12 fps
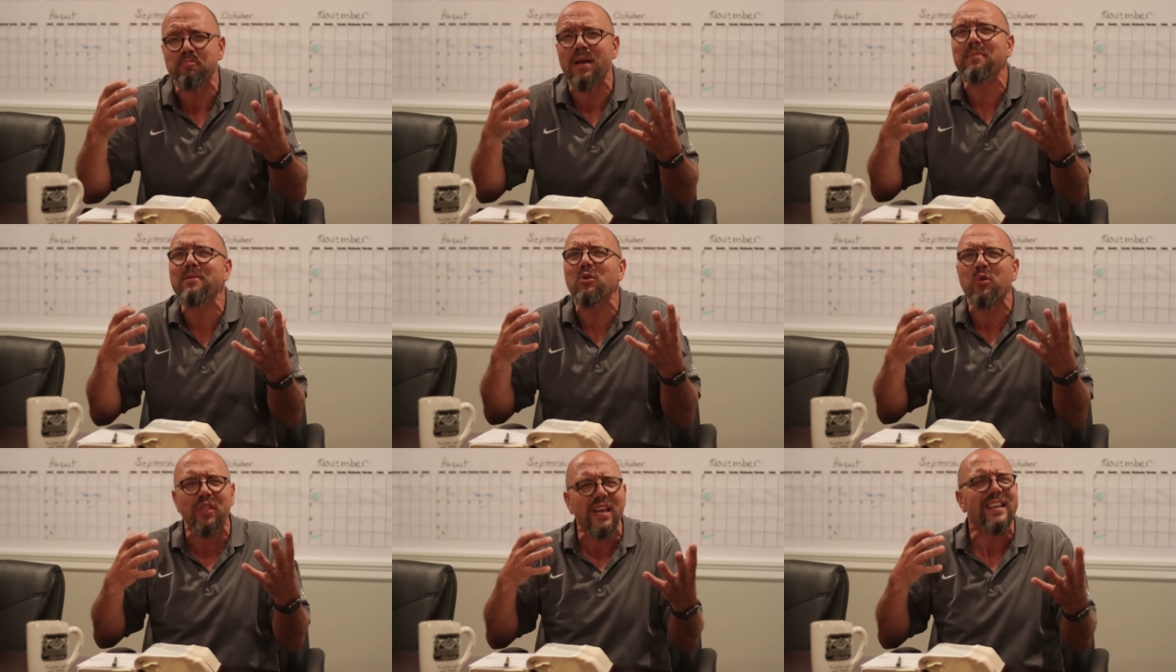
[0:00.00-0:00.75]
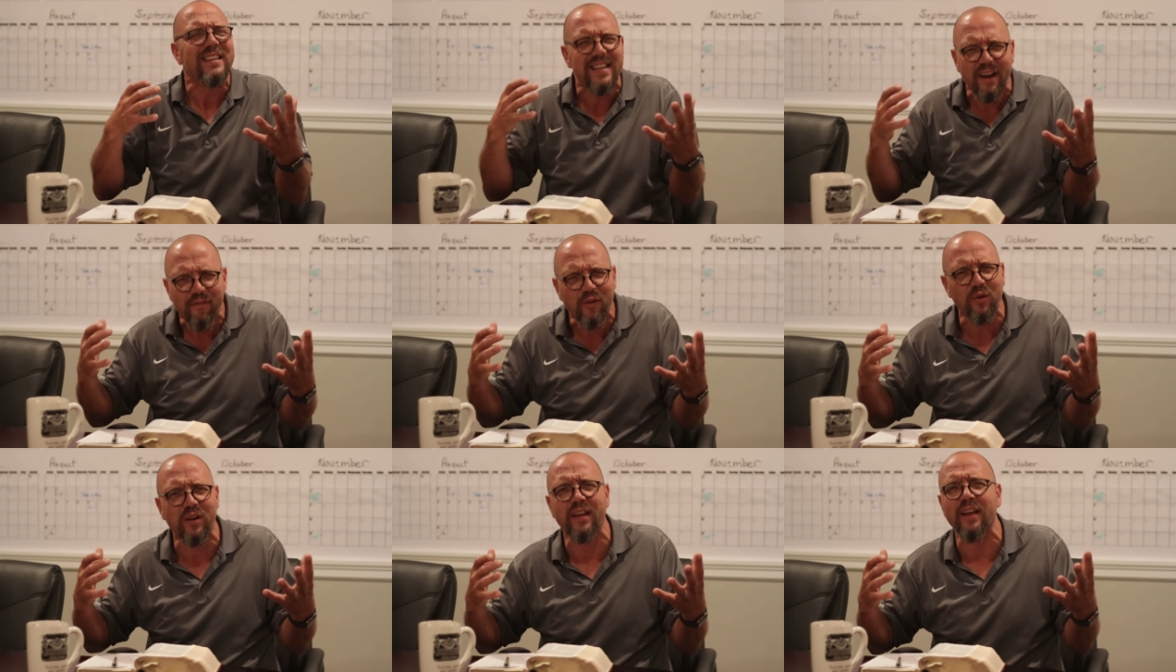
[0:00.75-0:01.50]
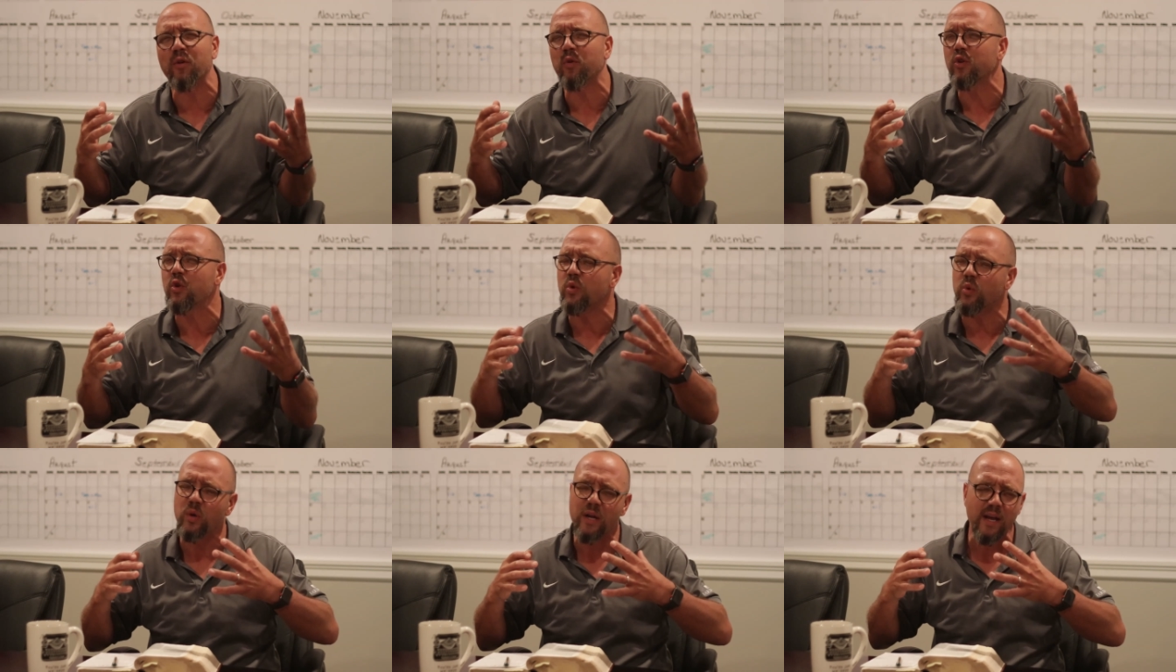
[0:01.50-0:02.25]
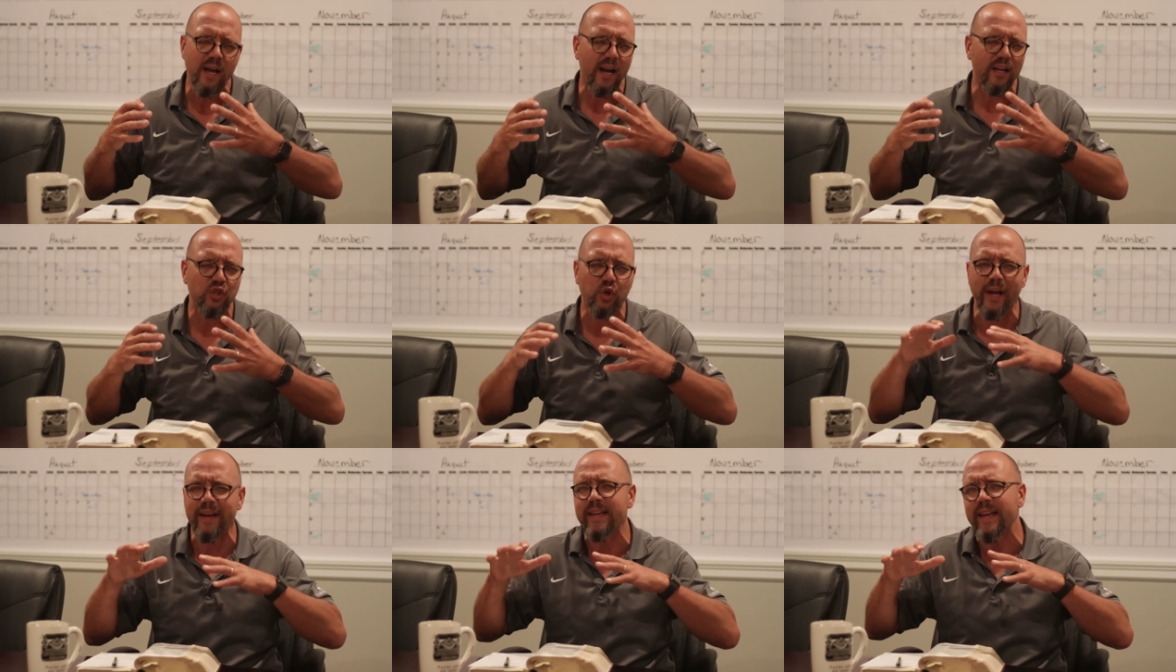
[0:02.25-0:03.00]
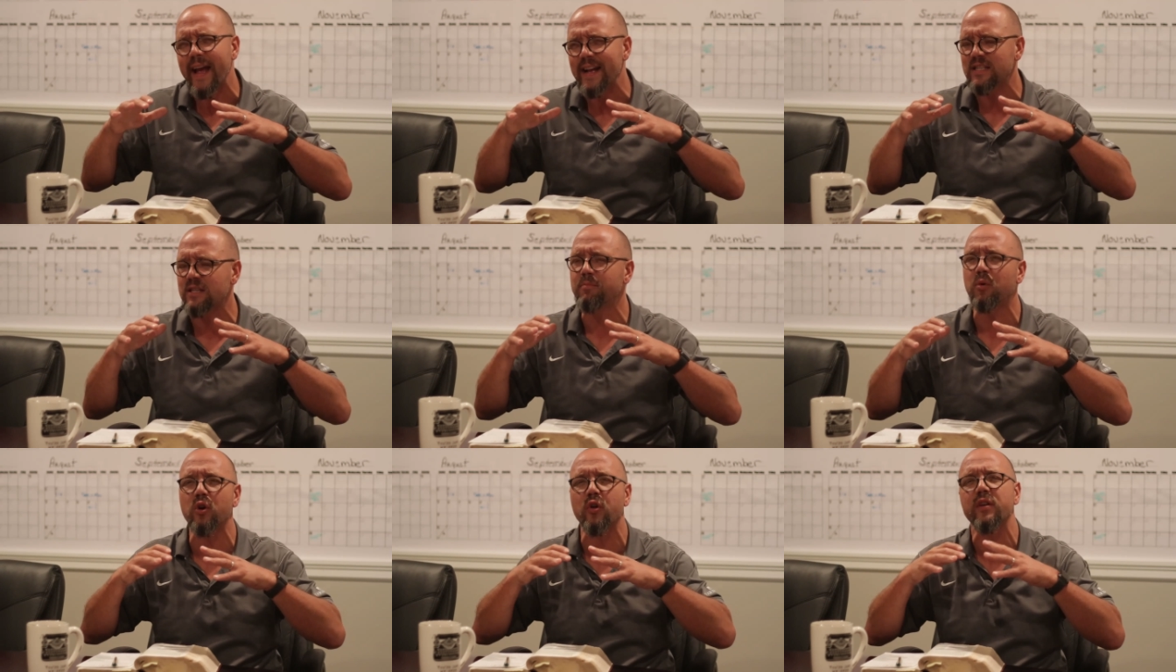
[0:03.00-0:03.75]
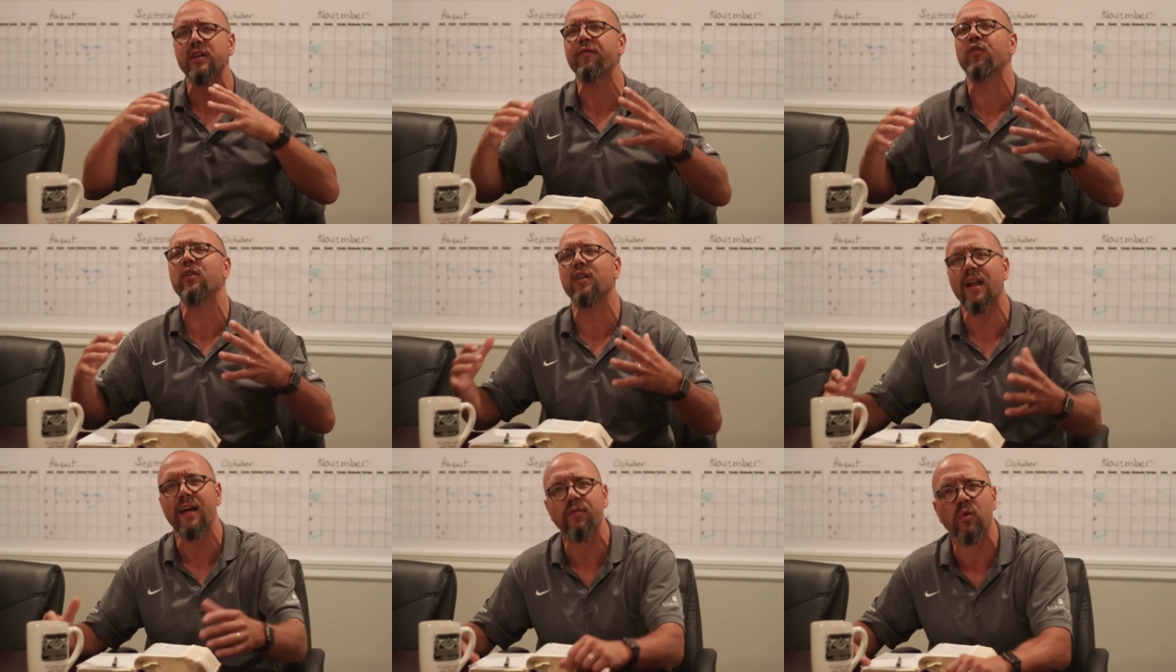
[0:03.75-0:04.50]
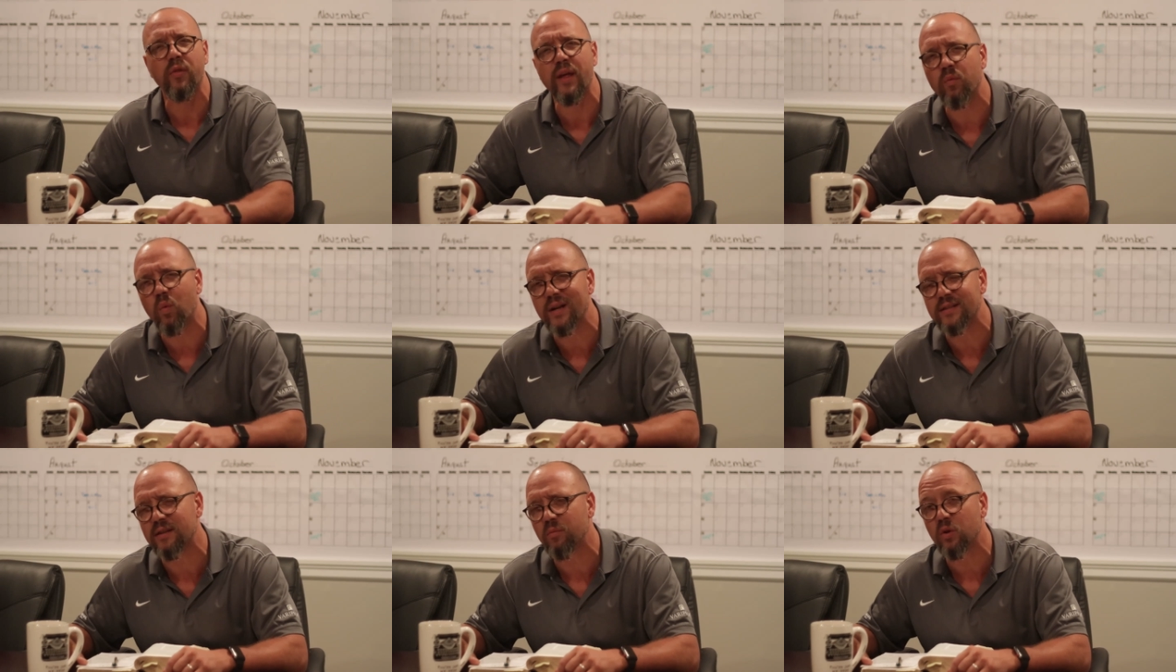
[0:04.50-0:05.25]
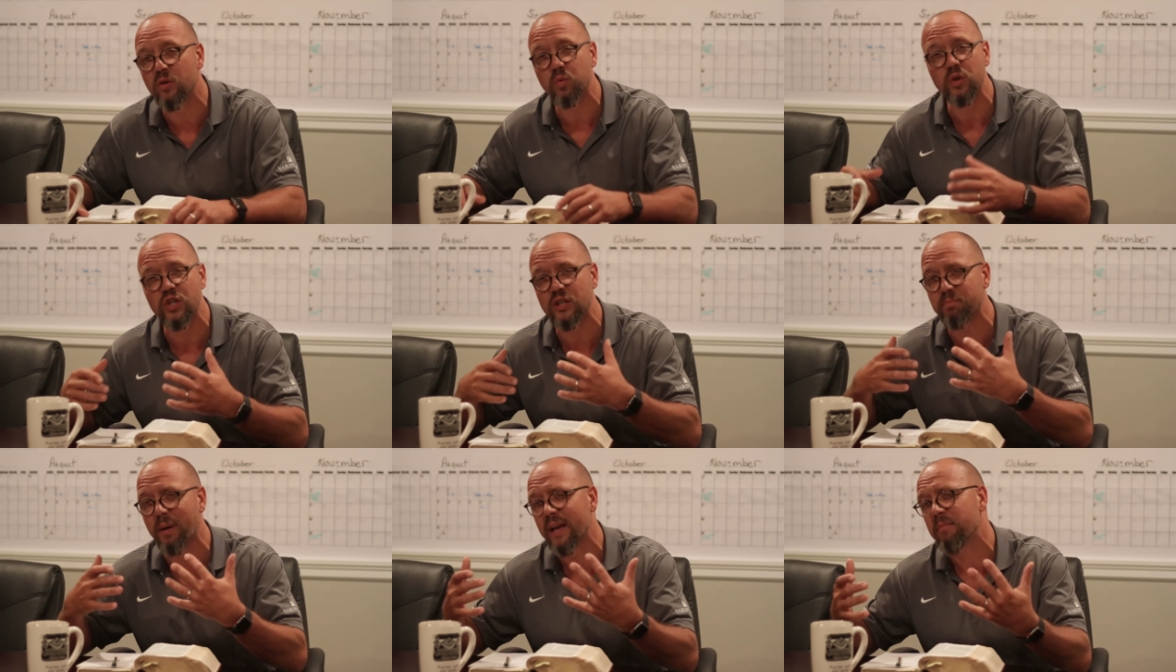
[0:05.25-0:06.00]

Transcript: maybe you think differently or you uh, try to test more on a different level than what someone would just by